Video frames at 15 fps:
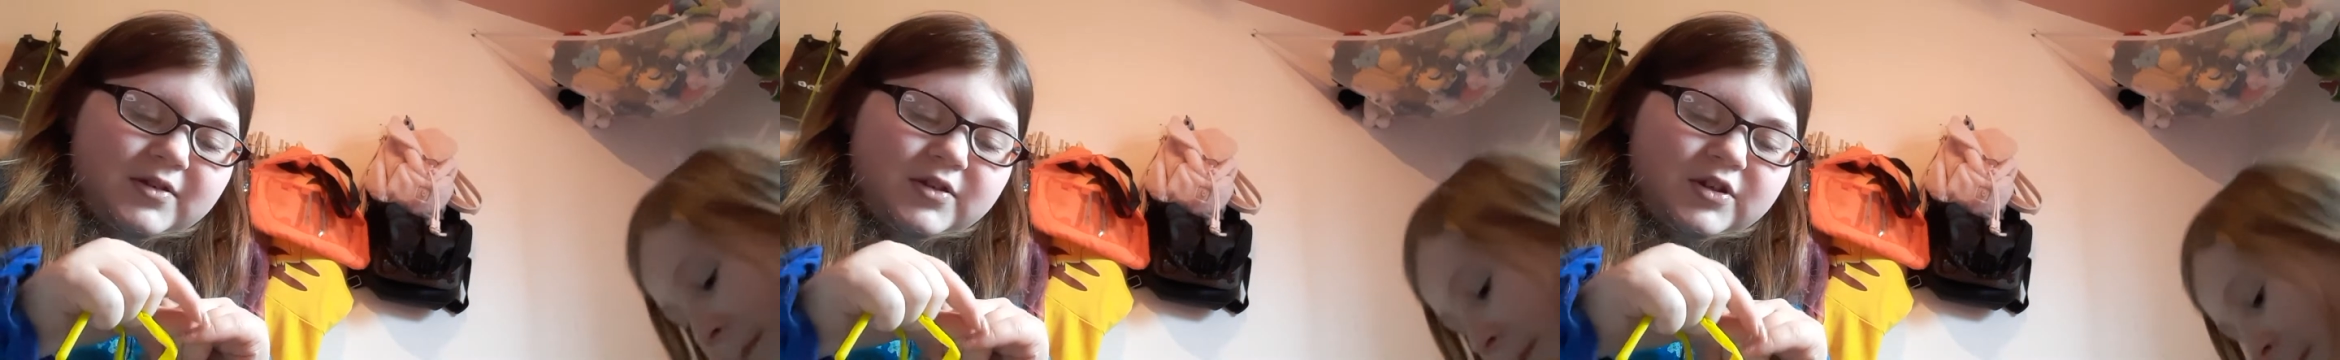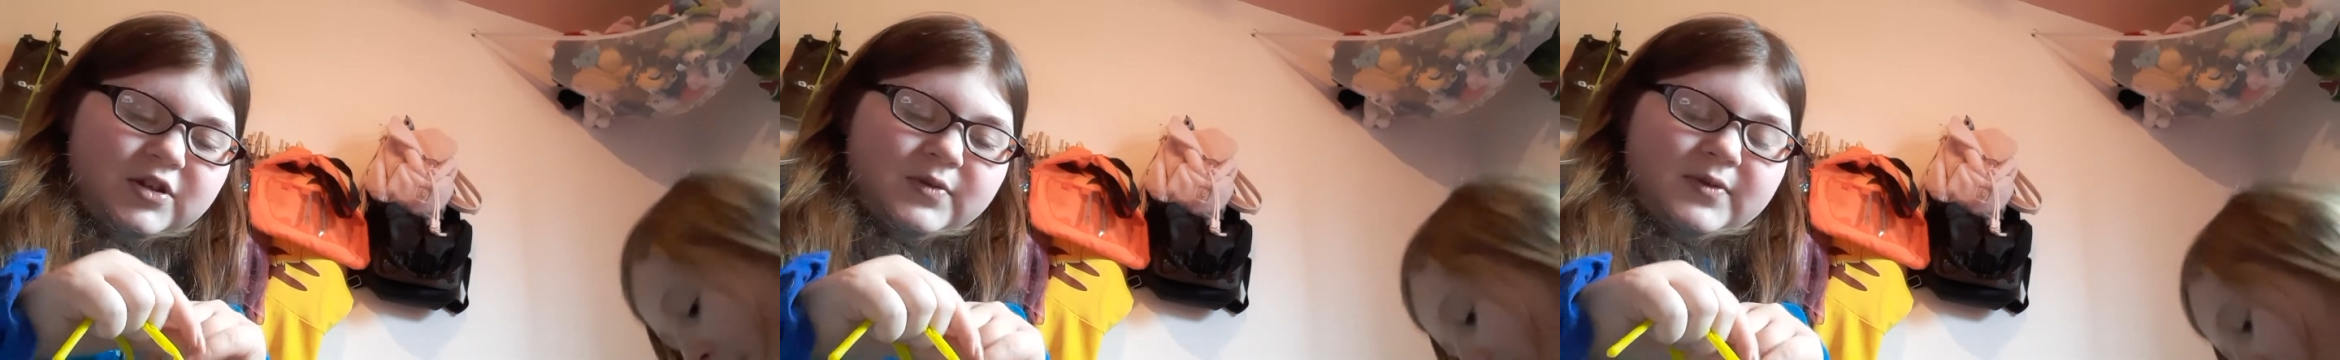
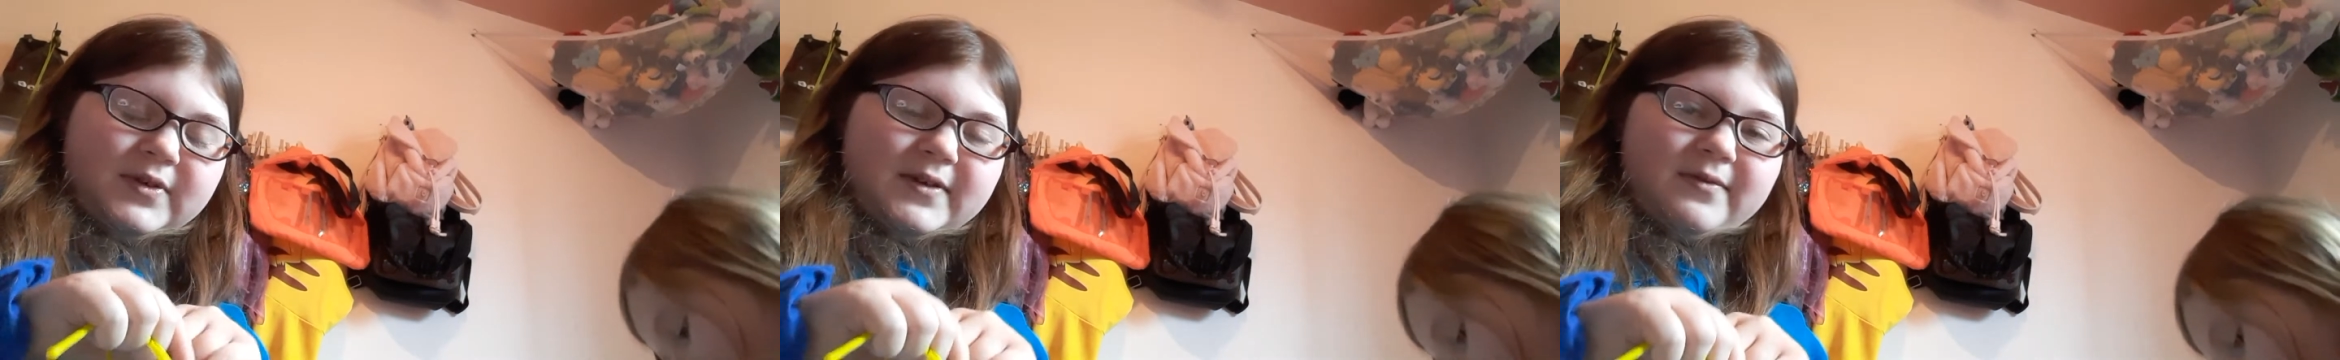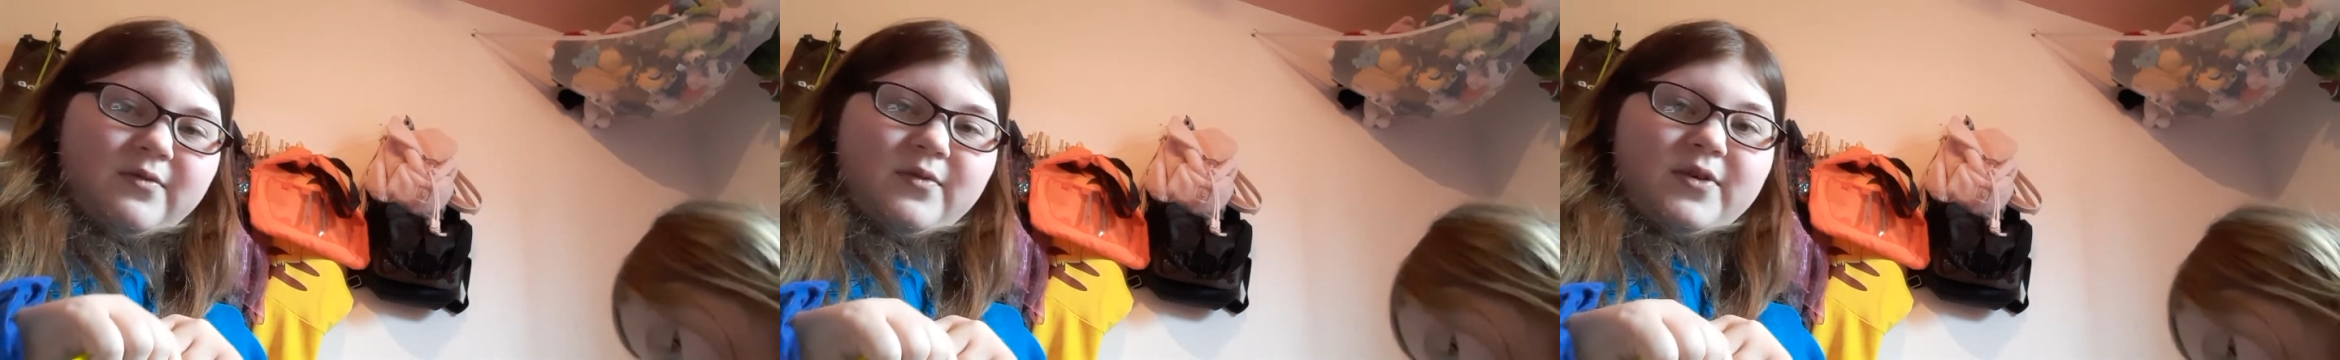She wants
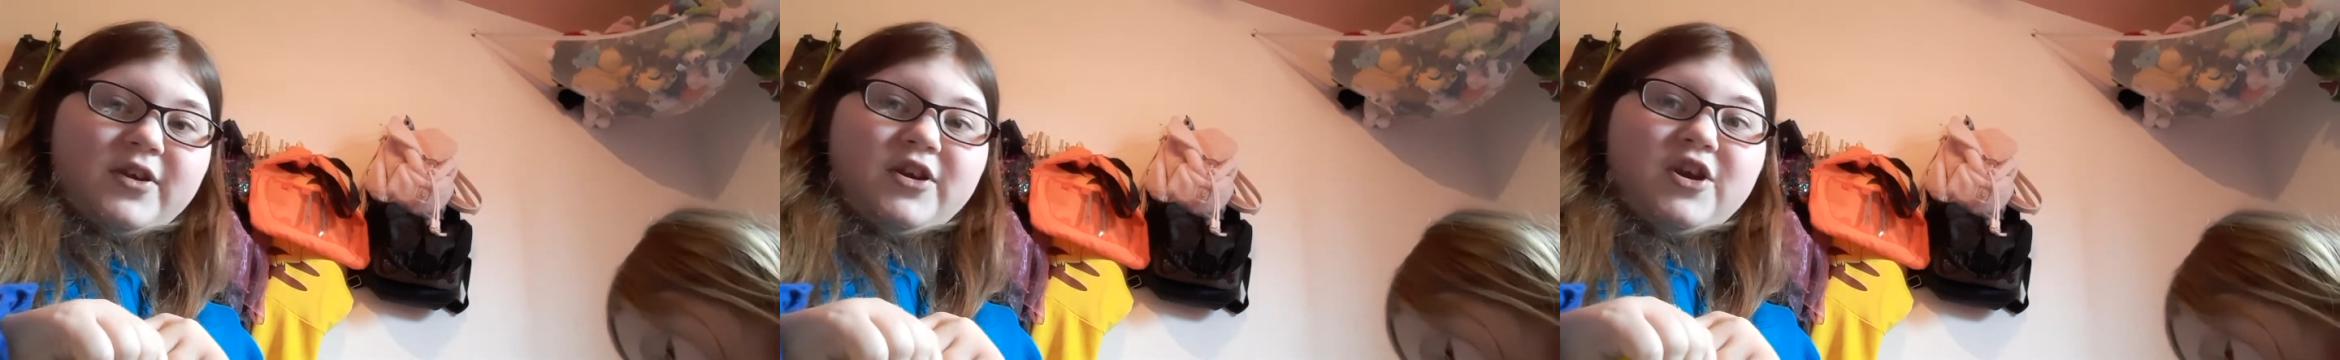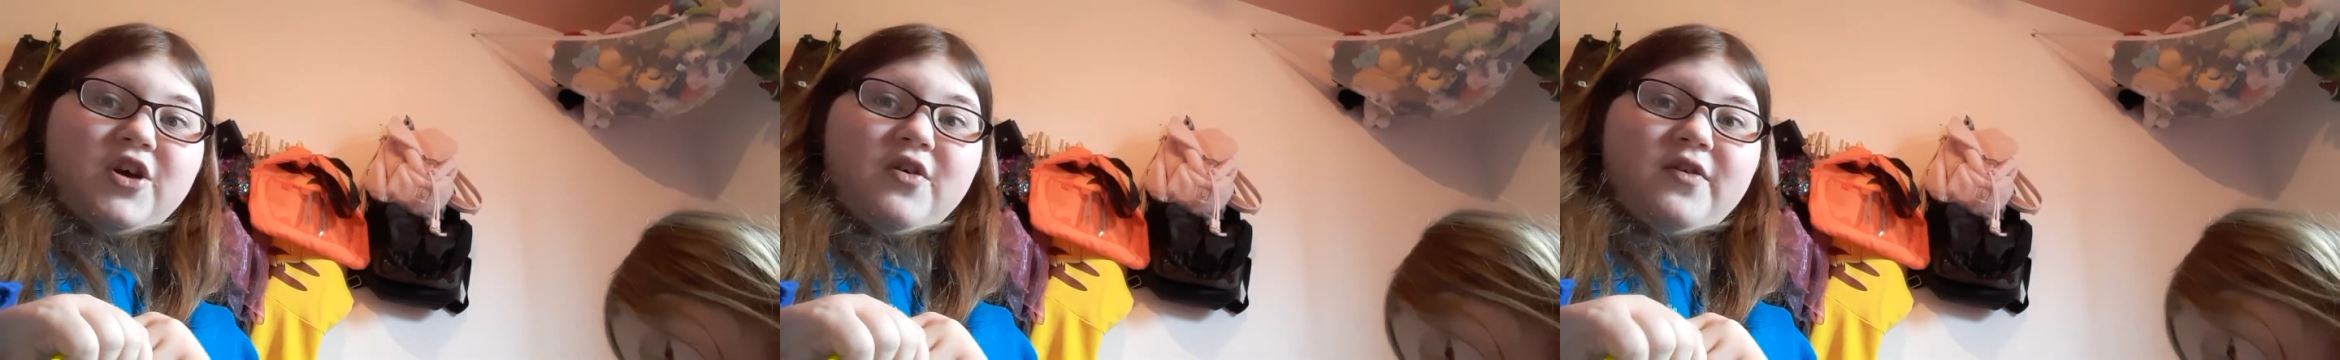everyone to
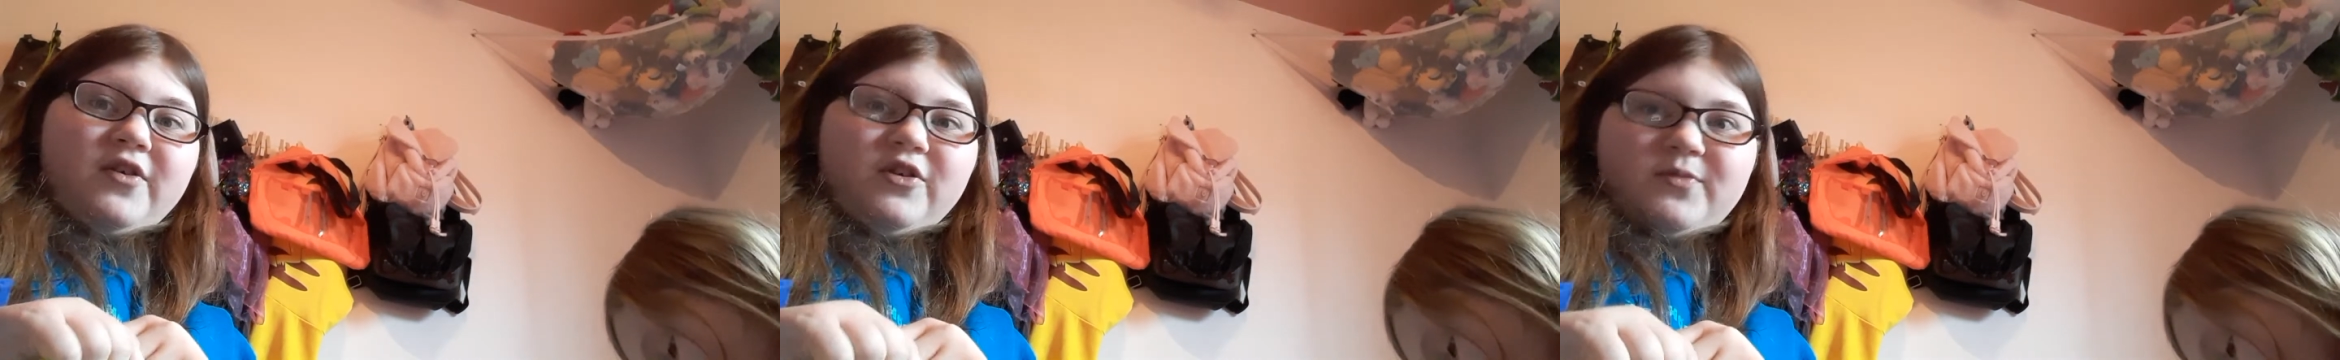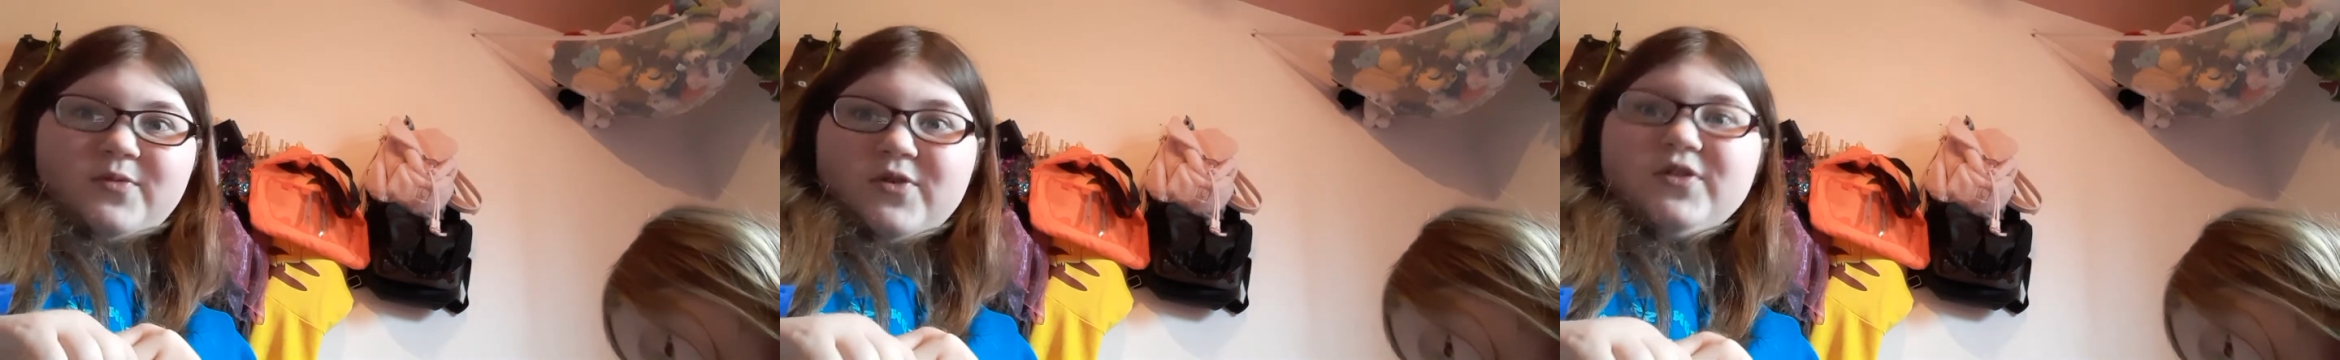know that her
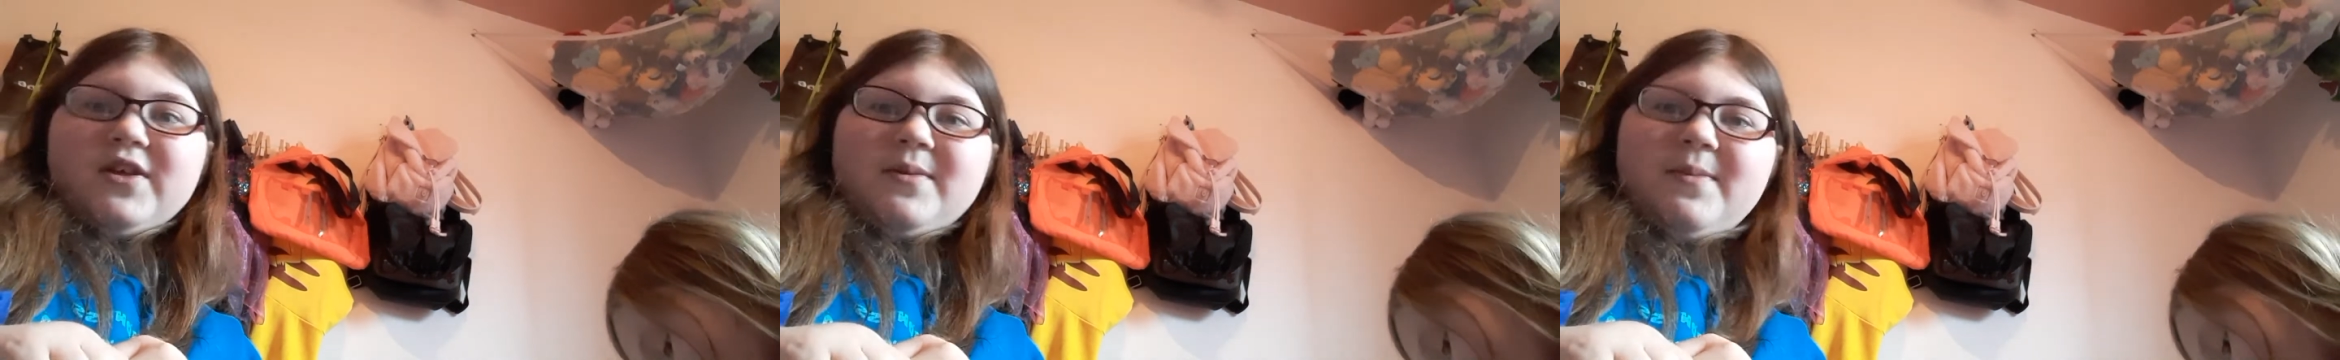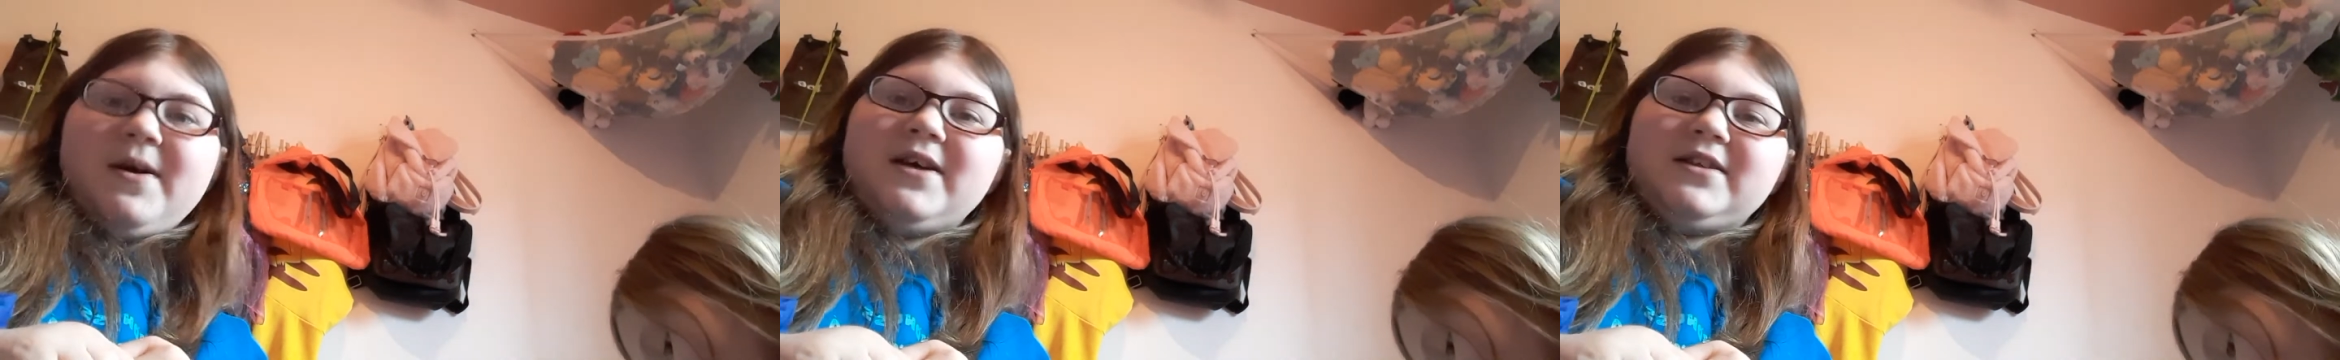birthday
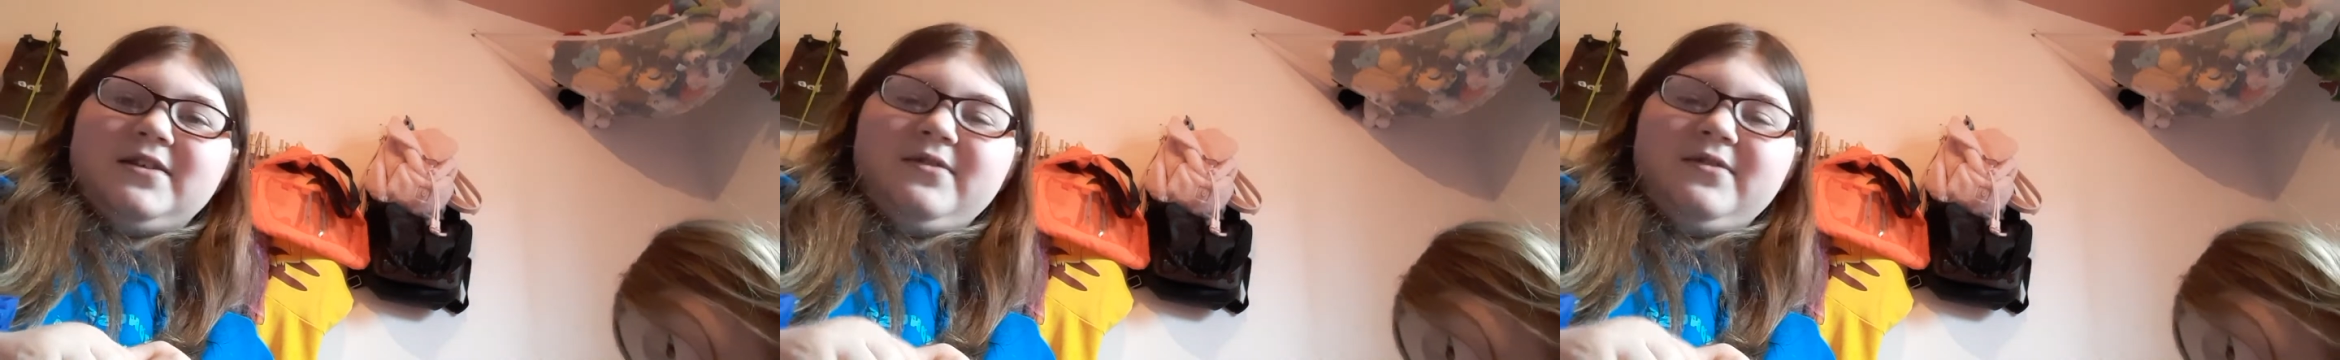passed